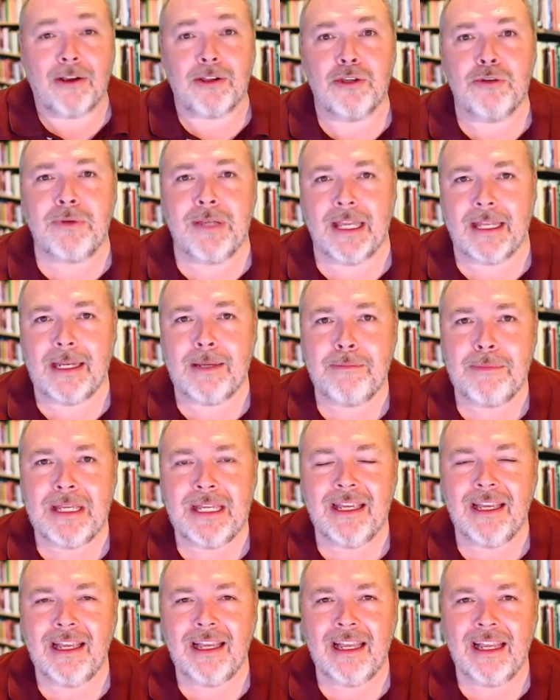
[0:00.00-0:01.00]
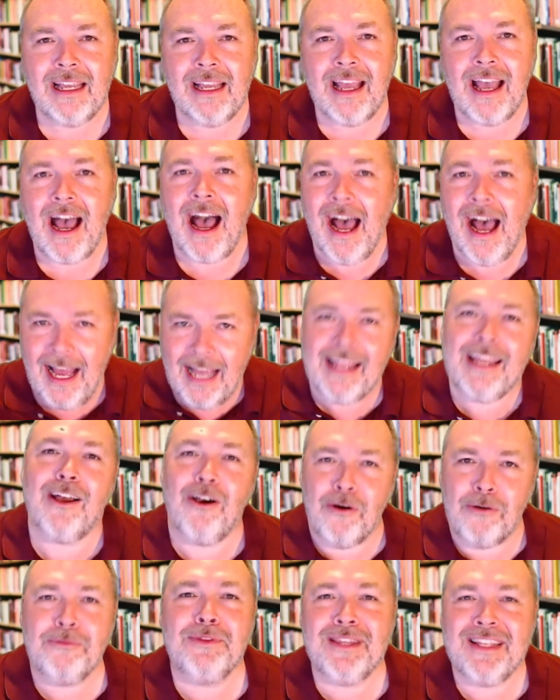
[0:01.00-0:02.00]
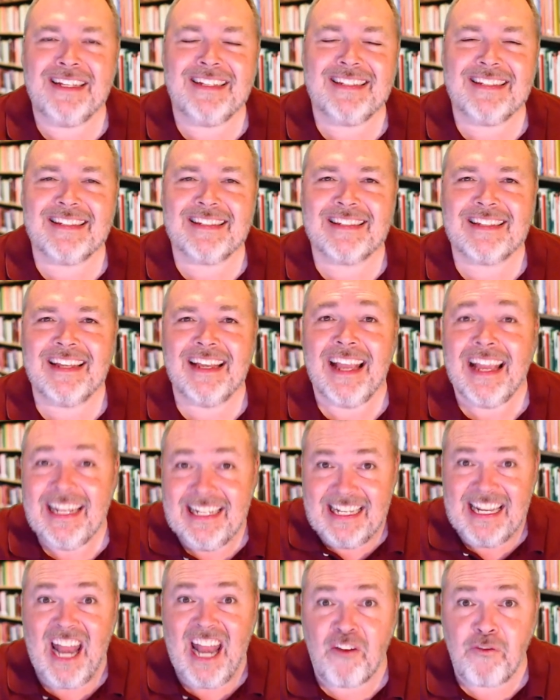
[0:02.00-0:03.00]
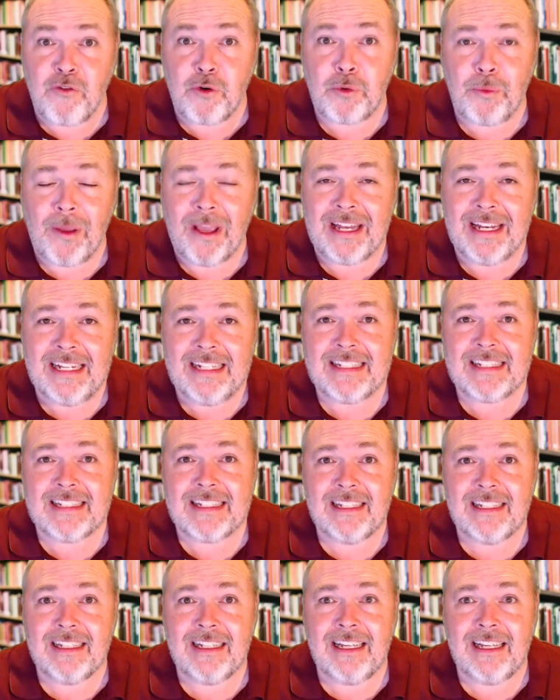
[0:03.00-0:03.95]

you kidding me? I own this, never read it.